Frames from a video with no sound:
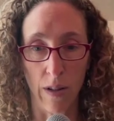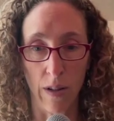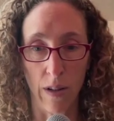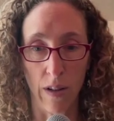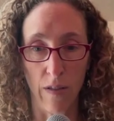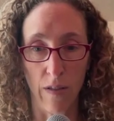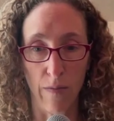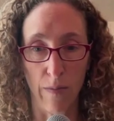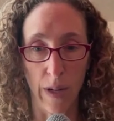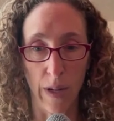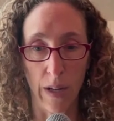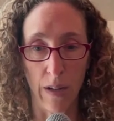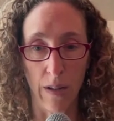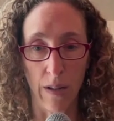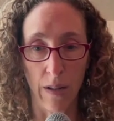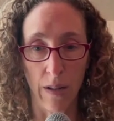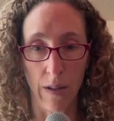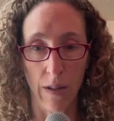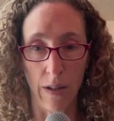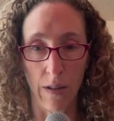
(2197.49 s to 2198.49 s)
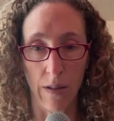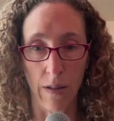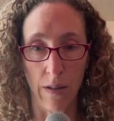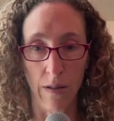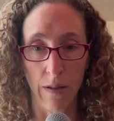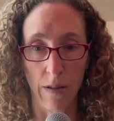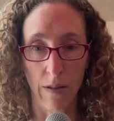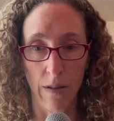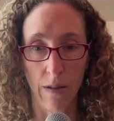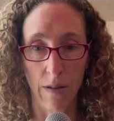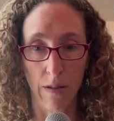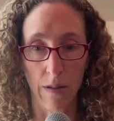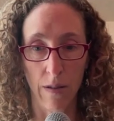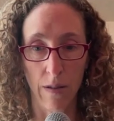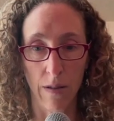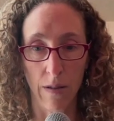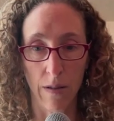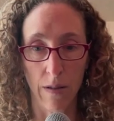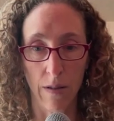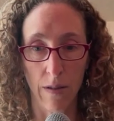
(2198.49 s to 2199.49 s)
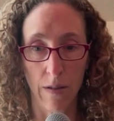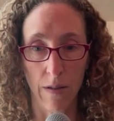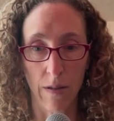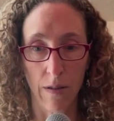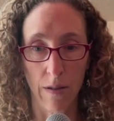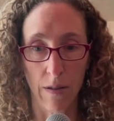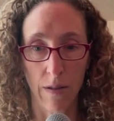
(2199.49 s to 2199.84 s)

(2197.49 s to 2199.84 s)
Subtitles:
any of my clients.